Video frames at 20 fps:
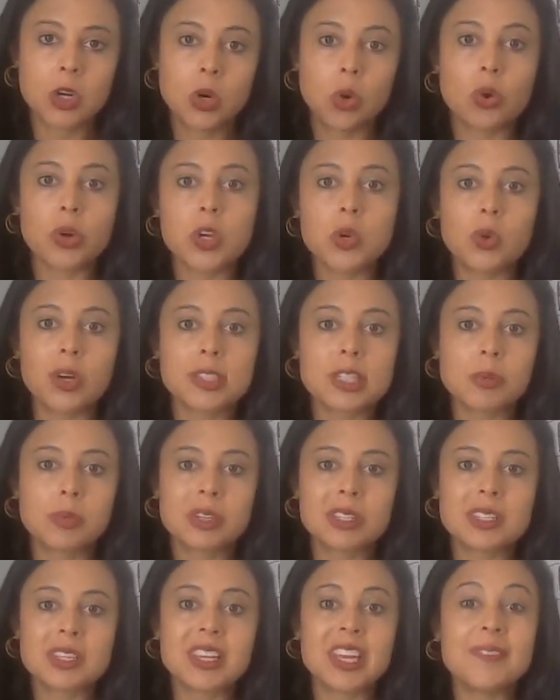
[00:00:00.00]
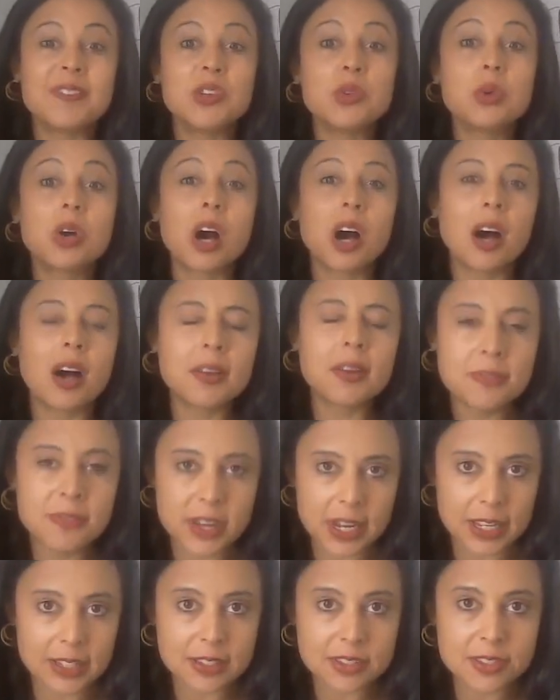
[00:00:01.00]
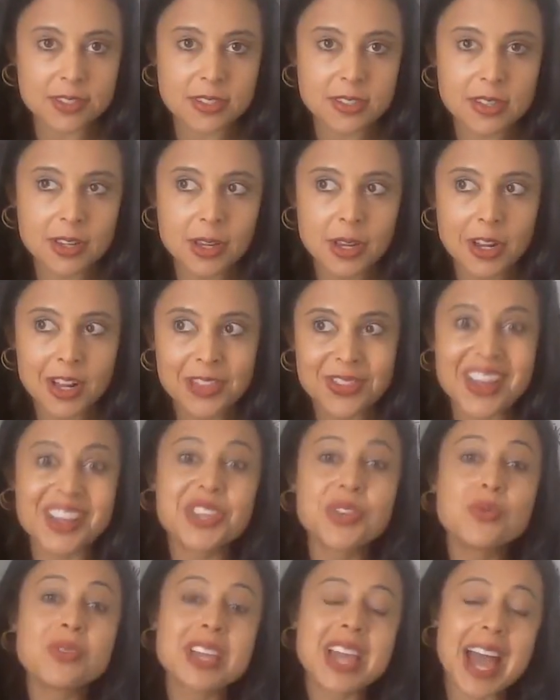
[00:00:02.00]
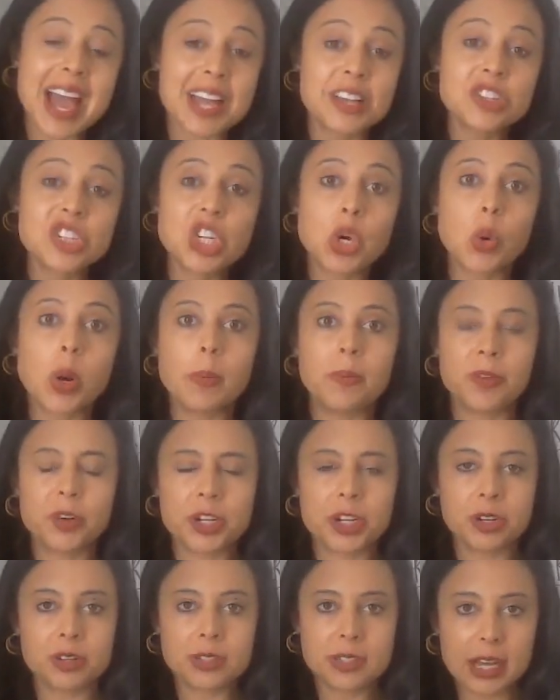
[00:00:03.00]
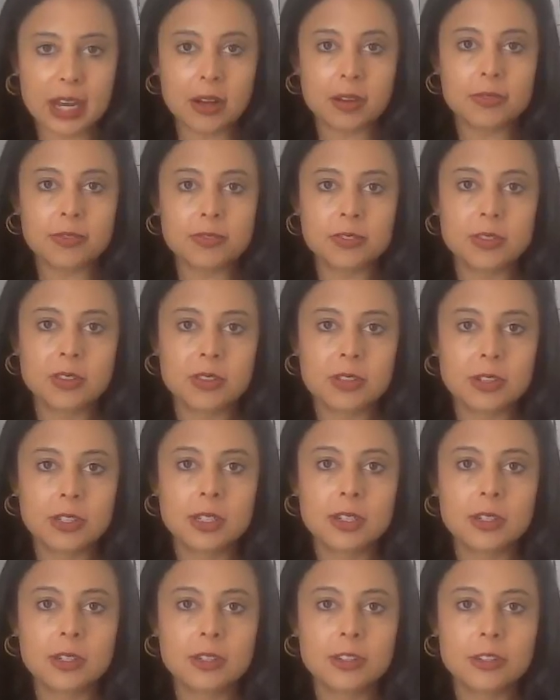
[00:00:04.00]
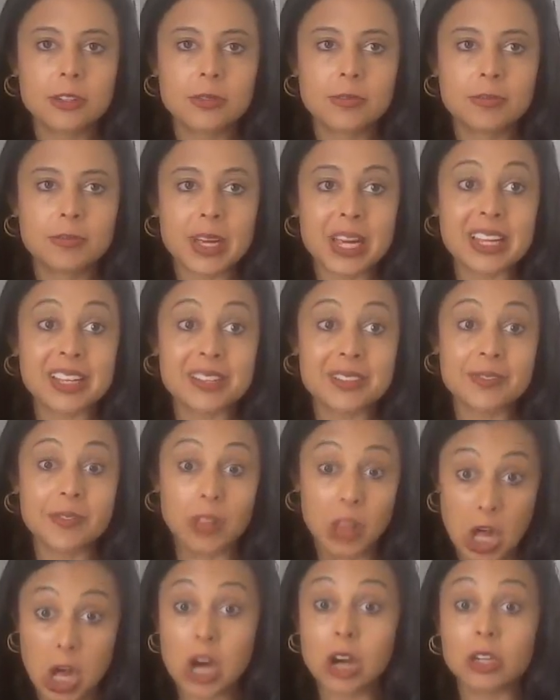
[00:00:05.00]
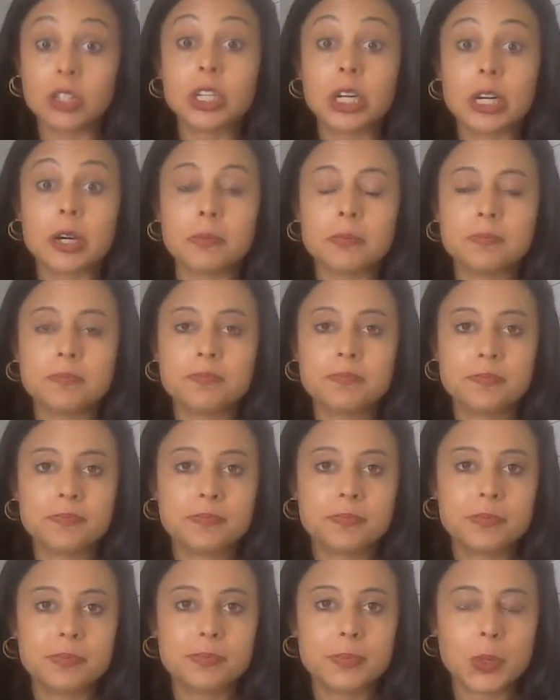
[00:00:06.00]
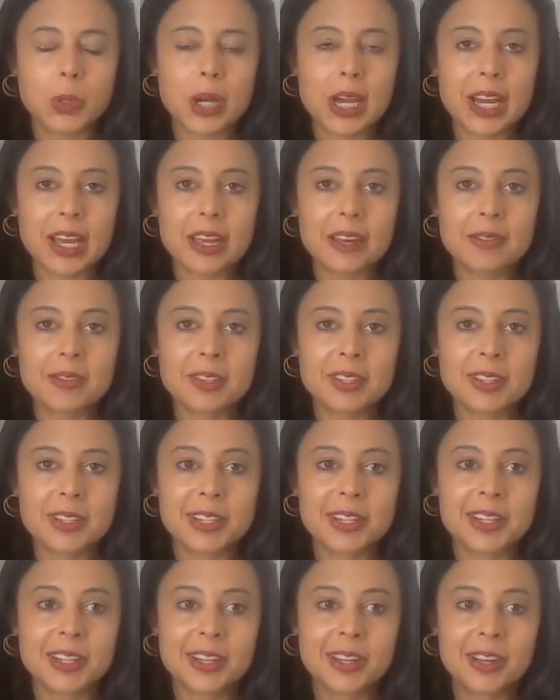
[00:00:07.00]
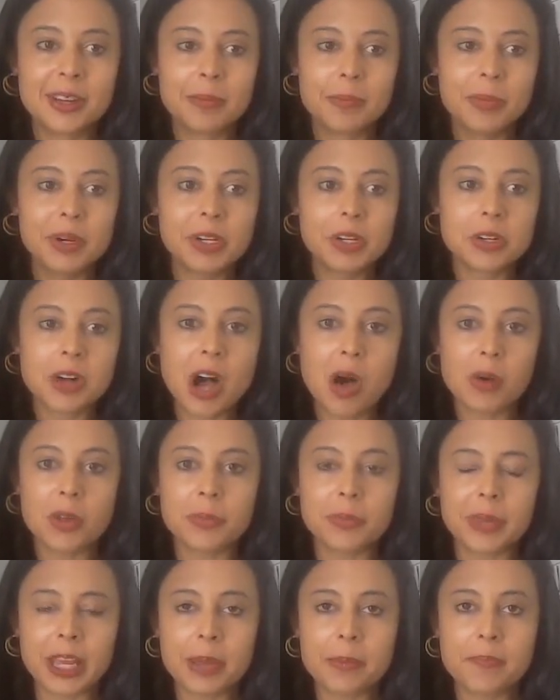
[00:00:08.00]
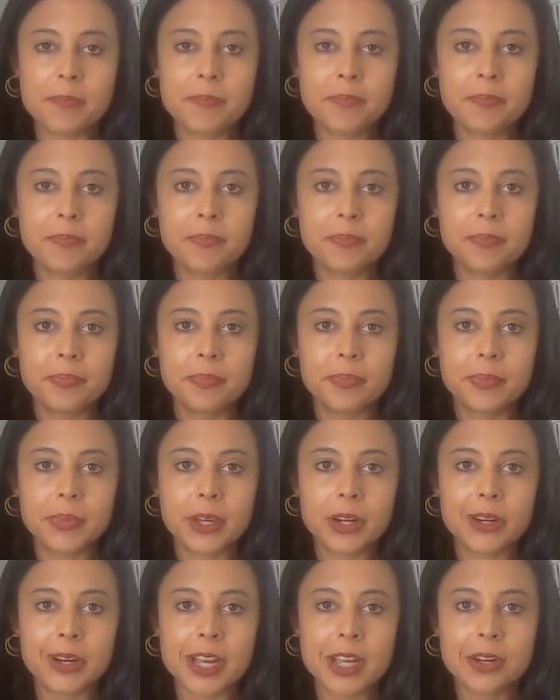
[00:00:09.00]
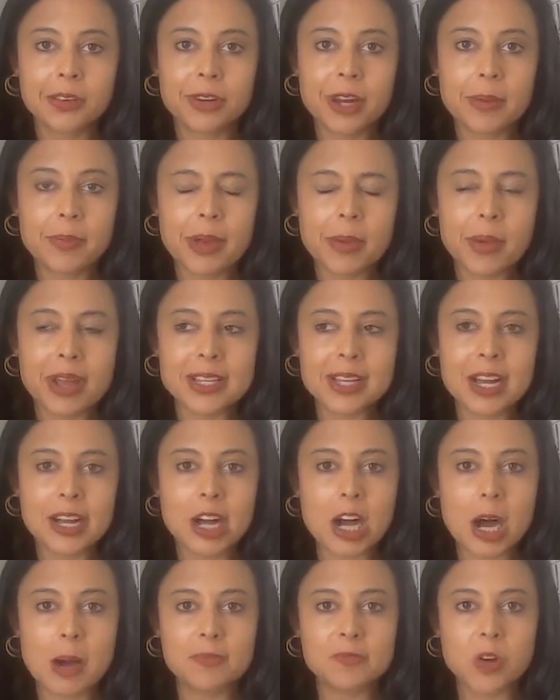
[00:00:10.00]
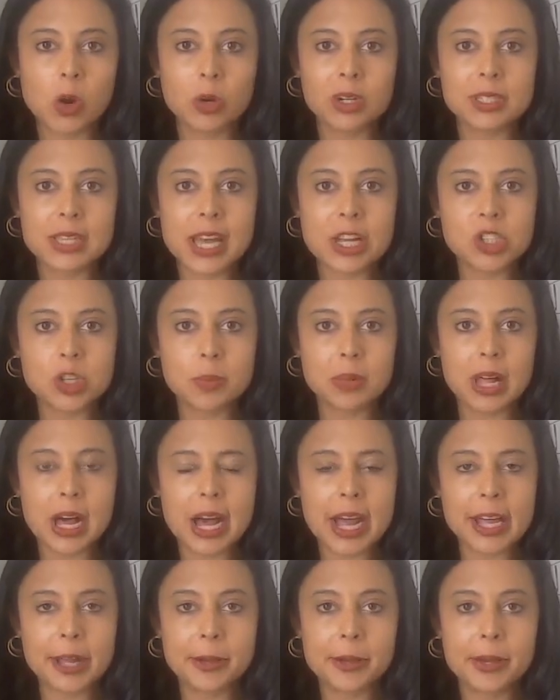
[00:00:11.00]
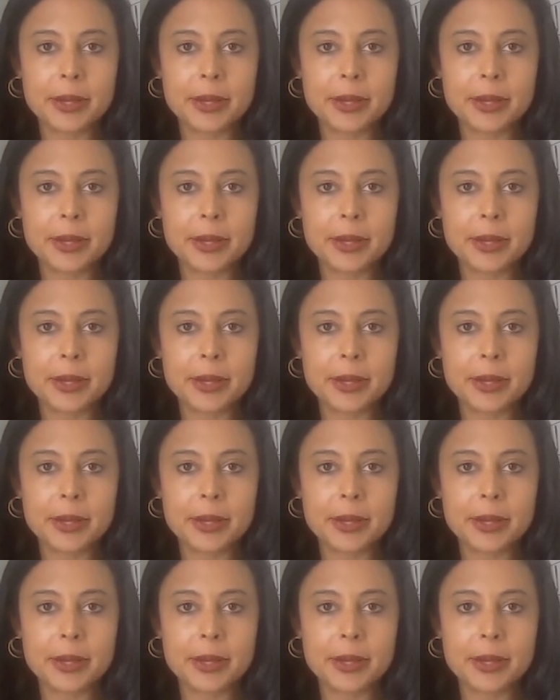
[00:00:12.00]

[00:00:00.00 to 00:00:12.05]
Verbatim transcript: or you want someone to give you confidence that you can show up for yourself in long term, okay? Book a call with me. All right, createmyweight.com forward slash apply.